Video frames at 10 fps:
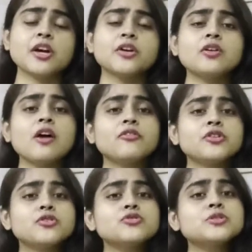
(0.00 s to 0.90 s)
you have to
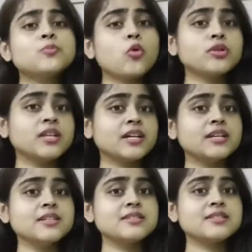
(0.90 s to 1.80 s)
use both the
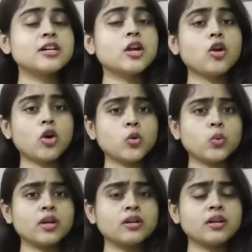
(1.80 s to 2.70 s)
keys, not
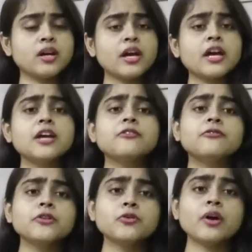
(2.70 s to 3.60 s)
one.
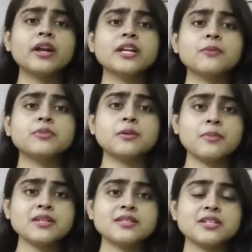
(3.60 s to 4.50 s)
If you encrypt the
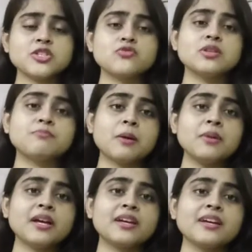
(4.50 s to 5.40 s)
message with
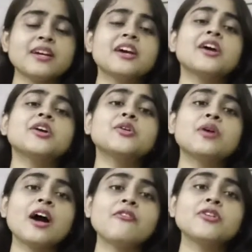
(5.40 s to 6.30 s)
public key, you
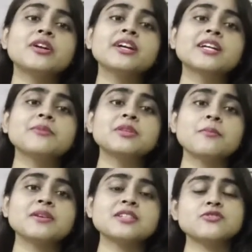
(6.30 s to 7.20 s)
have to decrypt the
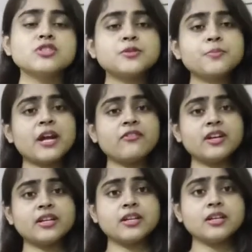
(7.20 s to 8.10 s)
message with private
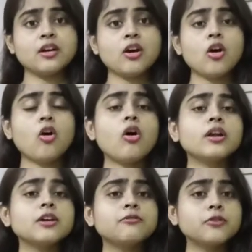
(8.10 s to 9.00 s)
key. Or
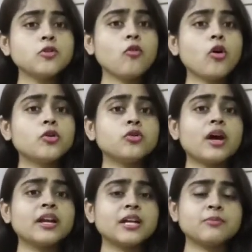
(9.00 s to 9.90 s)
if you want to
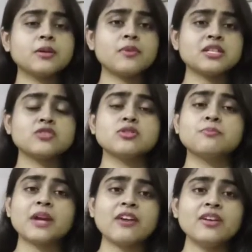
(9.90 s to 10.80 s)
encrypt the message with
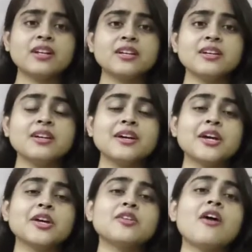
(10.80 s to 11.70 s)
private key,
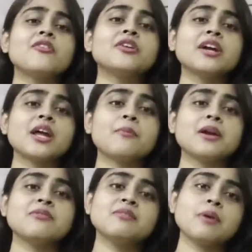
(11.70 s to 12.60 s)
you have to decrypt
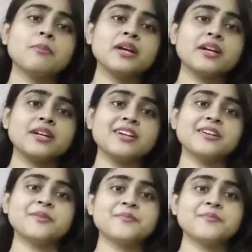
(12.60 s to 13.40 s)
it with public key.